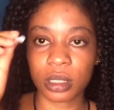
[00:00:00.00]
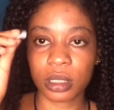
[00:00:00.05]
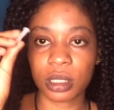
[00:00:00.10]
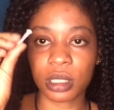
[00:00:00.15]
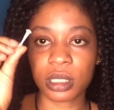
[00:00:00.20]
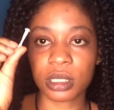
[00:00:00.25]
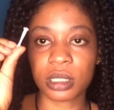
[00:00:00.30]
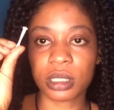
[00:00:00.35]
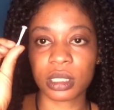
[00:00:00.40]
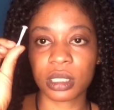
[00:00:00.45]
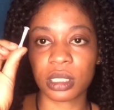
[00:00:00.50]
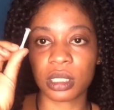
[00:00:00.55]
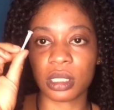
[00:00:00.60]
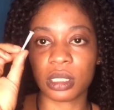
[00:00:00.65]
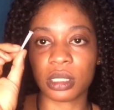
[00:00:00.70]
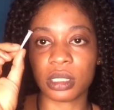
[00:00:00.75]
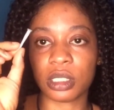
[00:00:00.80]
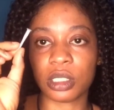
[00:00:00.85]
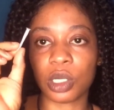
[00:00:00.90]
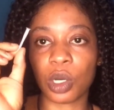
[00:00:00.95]
this
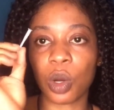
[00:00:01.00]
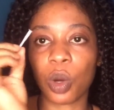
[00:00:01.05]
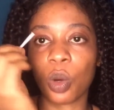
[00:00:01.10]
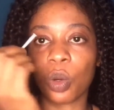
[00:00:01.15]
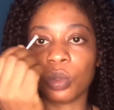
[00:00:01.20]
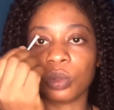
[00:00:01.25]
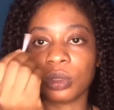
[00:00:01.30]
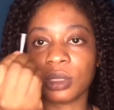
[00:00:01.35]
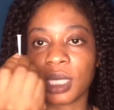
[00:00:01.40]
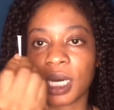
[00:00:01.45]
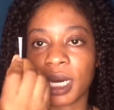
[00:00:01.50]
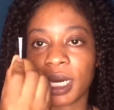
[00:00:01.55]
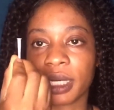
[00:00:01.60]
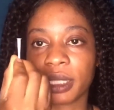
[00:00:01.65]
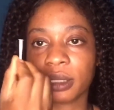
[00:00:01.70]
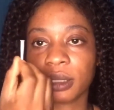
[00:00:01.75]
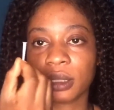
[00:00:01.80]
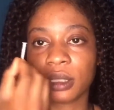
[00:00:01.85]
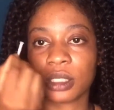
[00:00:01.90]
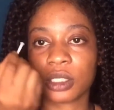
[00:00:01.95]
is the holder.
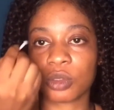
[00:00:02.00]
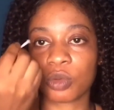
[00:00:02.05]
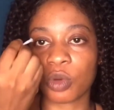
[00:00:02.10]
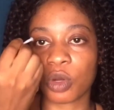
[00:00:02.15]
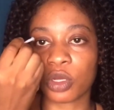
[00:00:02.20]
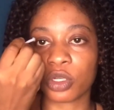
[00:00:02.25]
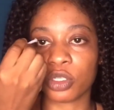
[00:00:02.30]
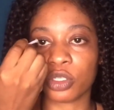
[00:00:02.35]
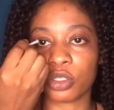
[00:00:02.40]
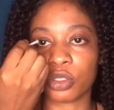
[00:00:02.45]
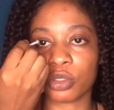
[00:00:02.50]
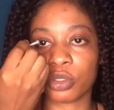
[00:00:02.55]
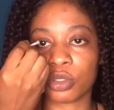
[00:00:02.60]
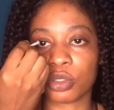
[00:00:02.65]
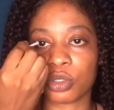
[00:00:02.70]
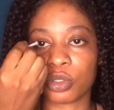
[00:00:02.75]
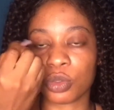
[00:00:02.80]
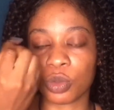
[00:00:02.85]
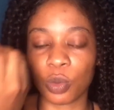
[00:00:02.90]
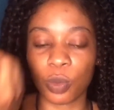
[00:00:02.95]
This is what you
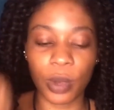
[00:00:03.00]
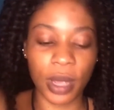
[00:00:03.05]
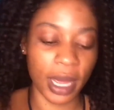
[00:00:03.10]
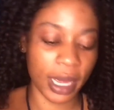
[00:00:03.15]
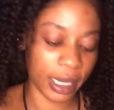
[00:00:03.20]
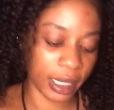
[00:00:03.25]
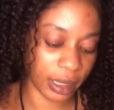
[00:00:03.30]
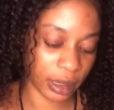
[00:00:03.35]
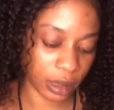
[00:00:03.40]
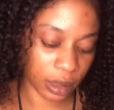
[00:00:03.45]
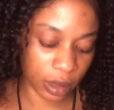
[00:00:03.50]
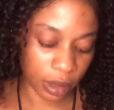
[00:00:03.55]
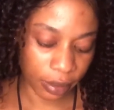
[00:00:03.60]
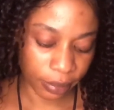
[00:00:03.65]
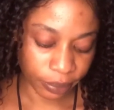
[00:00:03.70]
use to wear it.